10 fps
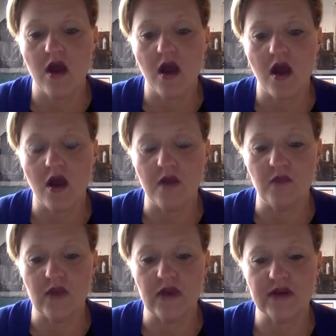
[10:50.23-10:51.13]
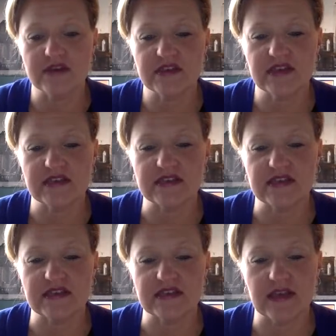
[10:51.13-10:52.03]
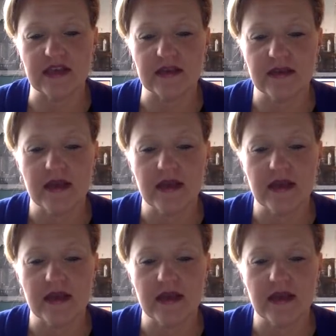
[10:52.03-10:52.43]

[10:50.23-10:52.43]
where it's like,